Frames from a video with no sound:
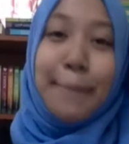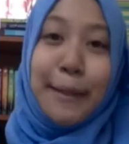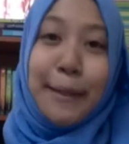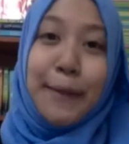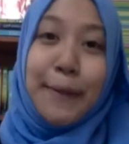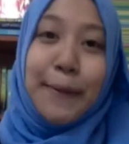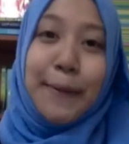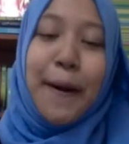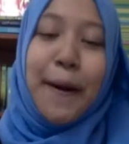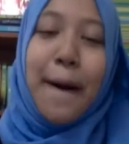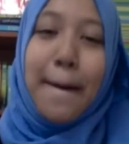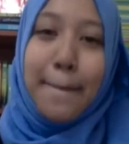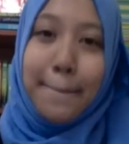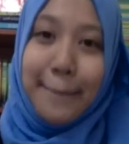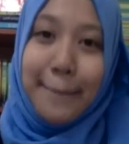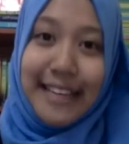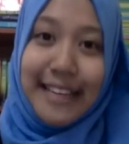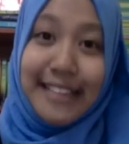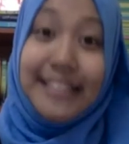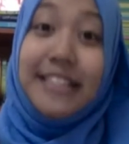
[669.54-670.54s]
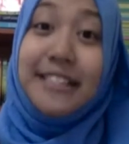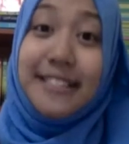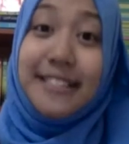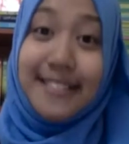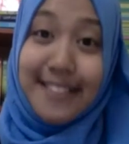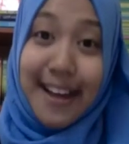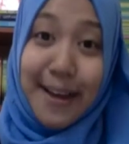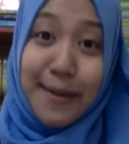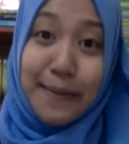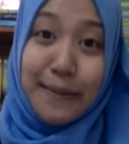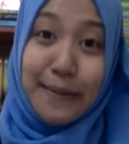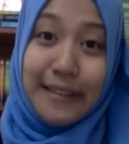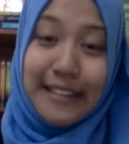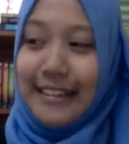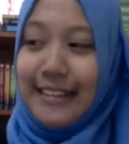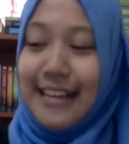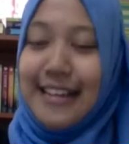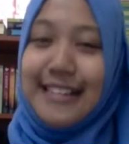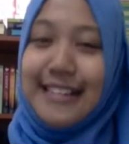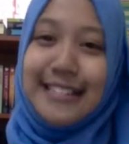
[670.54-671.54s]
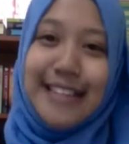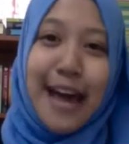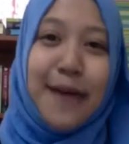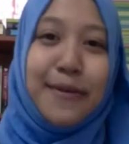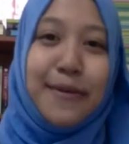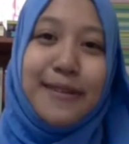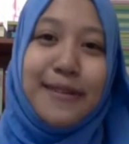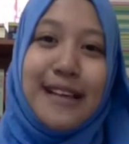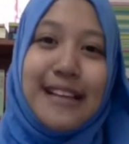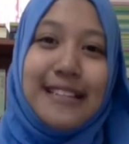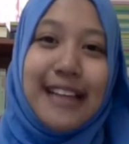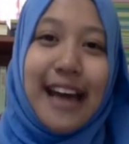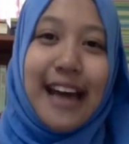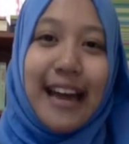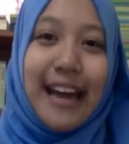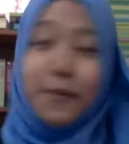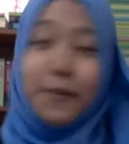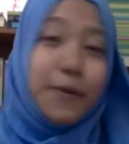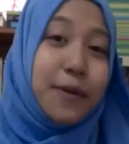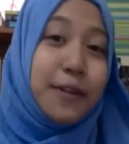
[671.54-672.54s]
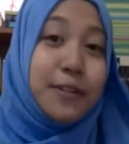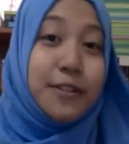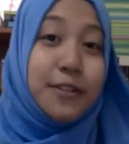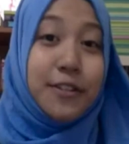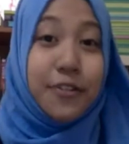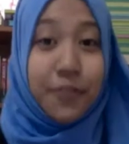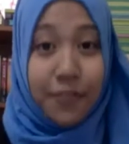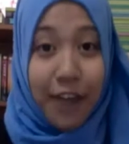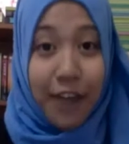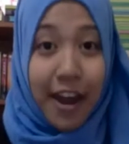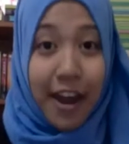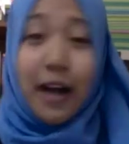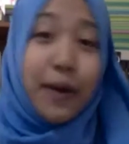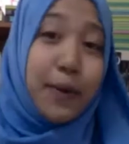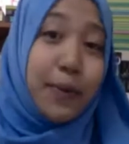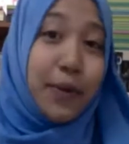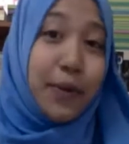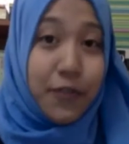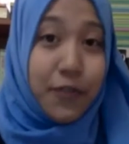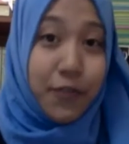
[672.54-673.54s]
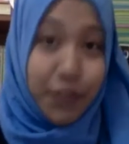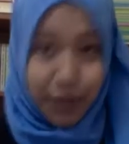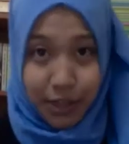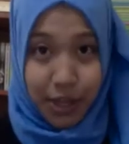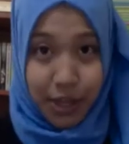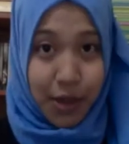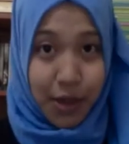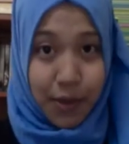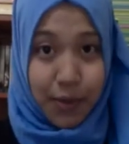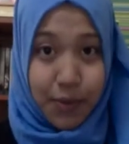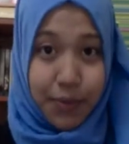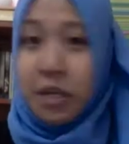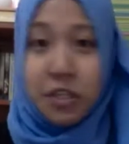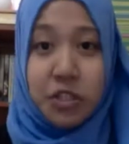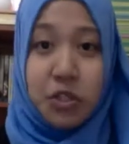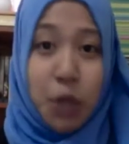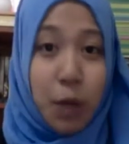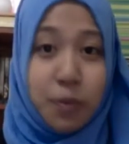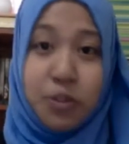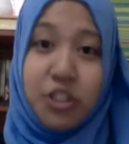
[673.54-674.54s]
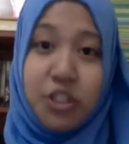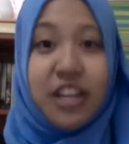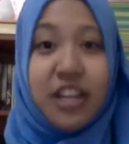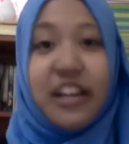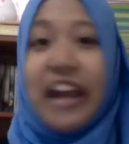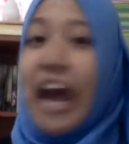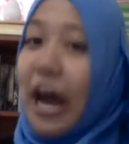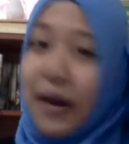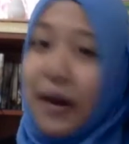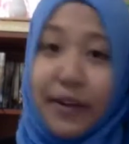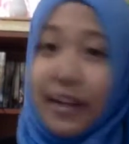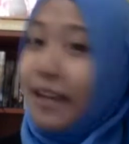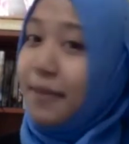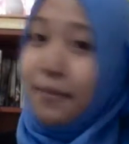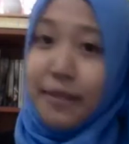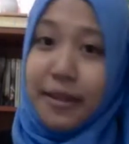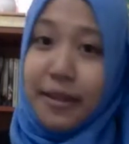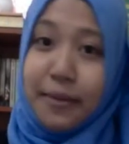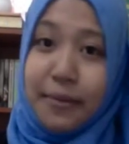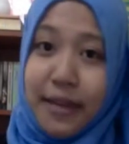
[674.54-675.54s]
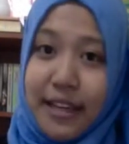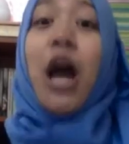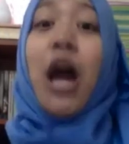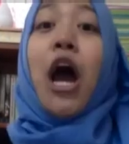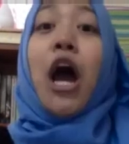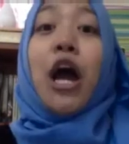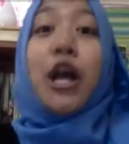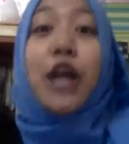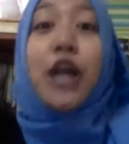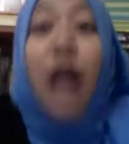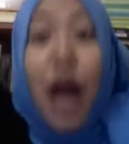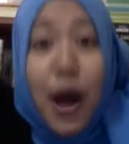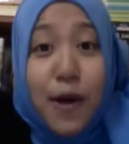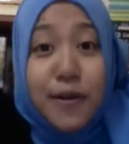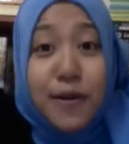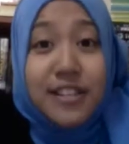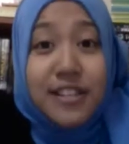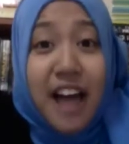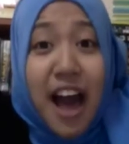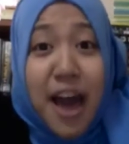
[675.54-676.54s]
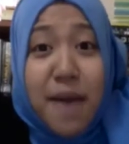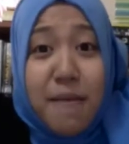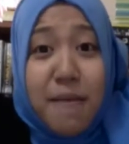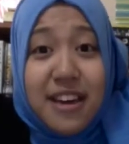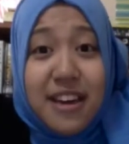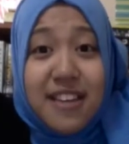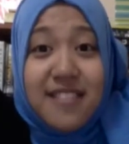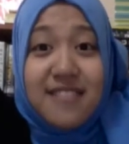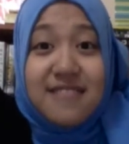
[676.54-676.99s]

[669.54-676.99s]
Blue meet Simon. Simon was like, I'm going to the fair. I'll wait for you. Stop chicken out and meet me. Go, Simon!